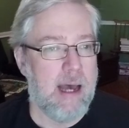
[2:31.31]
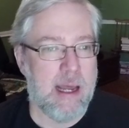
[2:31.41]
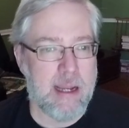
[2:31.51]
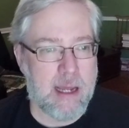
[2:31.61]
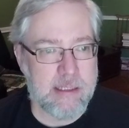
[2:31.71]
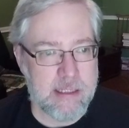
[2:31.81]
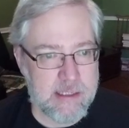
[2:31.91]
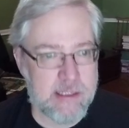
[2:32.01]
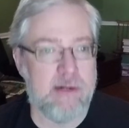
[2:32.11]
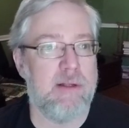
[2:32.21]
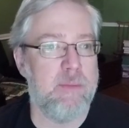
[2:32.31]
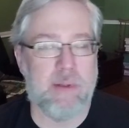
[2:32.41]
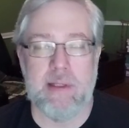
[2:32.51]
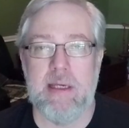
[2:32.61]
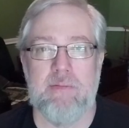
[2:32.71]
I sincerely
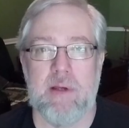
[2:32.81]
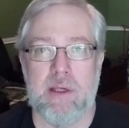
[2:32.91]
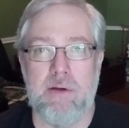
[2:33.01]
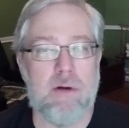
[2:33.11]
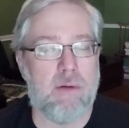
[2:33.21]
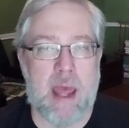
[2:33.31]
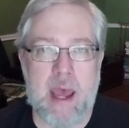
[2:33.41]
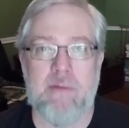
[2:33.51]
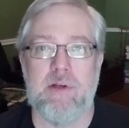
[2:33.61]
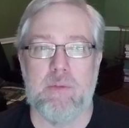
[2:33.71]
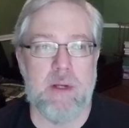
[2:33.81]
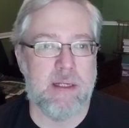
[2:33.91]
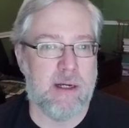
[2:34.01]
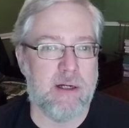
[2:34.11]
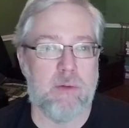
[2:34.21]
believe that you don't have to
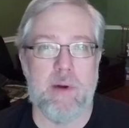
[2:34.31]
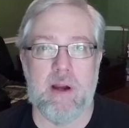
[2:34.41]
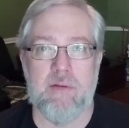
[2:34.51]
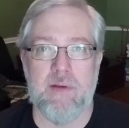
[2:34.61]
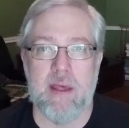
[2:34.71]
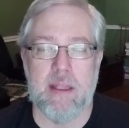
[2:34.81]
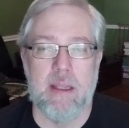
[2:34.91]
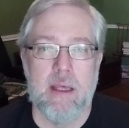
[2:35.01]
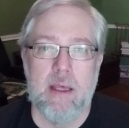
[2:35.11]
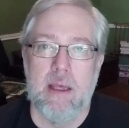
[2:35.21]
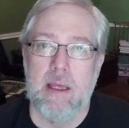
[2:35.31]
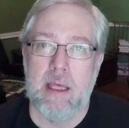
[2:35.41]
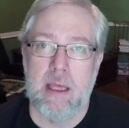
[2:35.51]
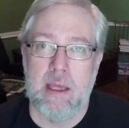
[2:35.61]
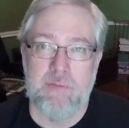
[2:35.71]
read Huckleberry Finn
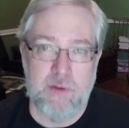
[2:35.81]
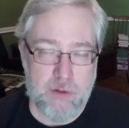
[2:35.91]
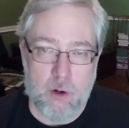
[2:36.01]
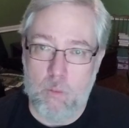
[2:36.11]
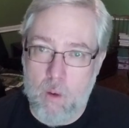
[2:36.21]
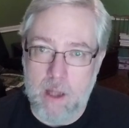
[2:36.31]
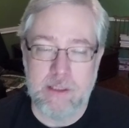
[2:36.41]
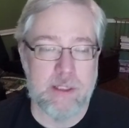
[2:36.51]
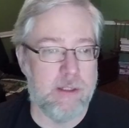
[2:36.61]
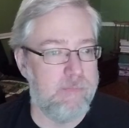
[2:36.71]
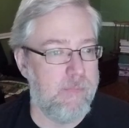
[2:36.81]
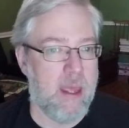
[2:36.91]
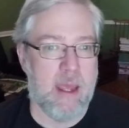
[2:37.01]
if you don't want to.